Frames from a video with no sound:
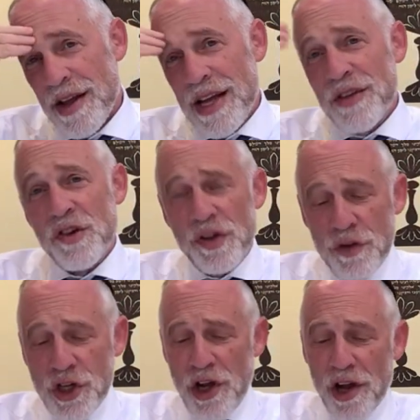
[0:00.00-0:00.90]
And the Siva
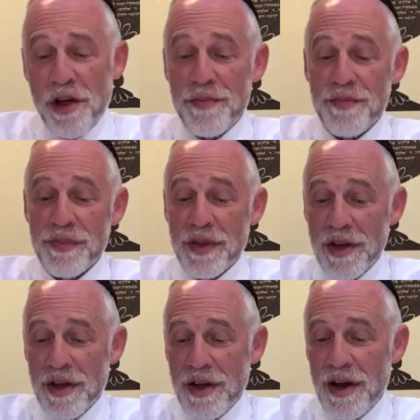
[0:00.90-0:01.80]
Shalom
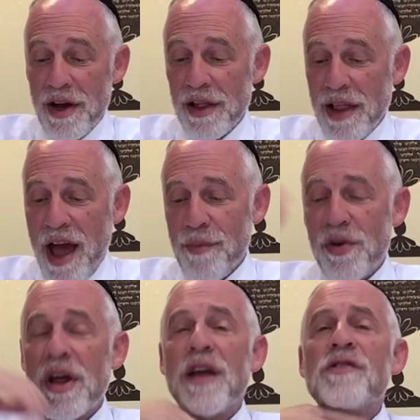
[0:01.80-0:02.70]

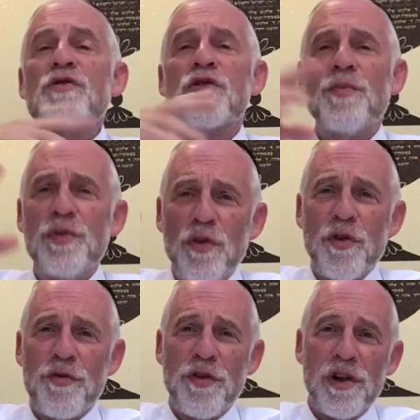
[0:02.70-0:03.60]
elaborates with a
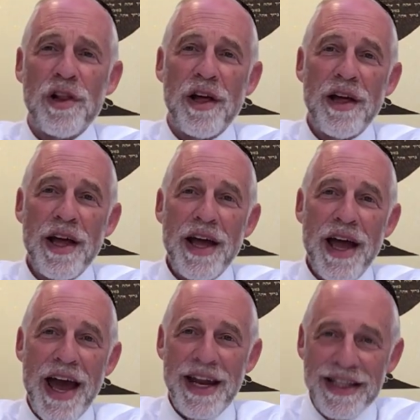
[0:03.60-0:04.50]
beautiful
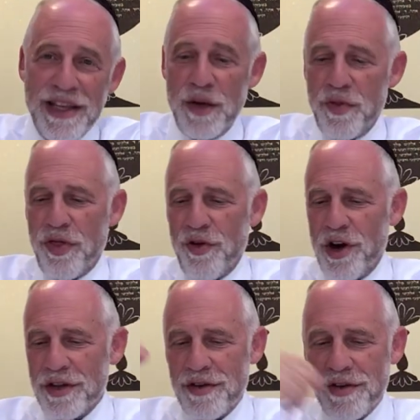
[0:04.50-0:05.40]
and a deep
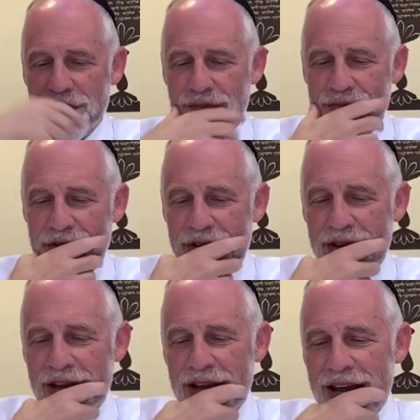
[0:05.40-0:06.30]
thought.
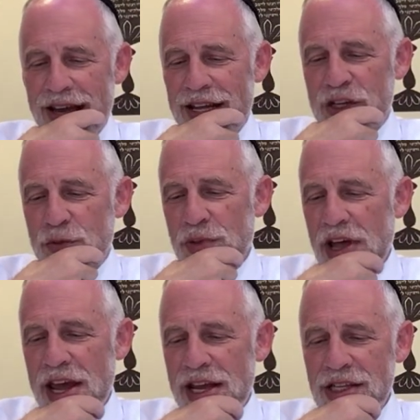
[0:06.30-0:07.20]
And he
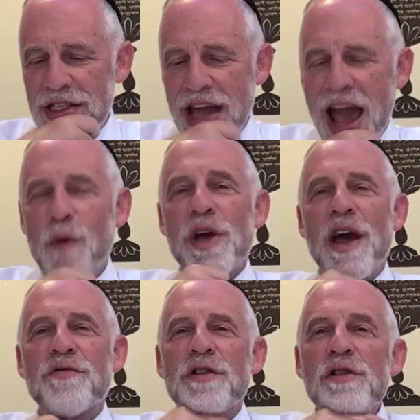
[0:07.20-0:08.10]
explains how we
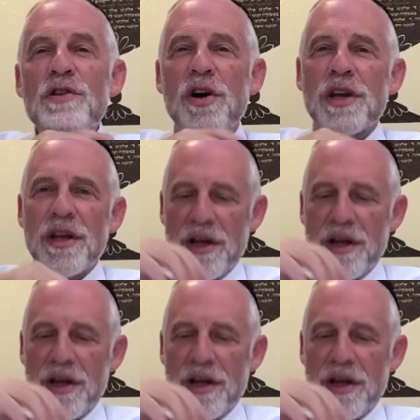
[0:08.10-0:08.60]
have to look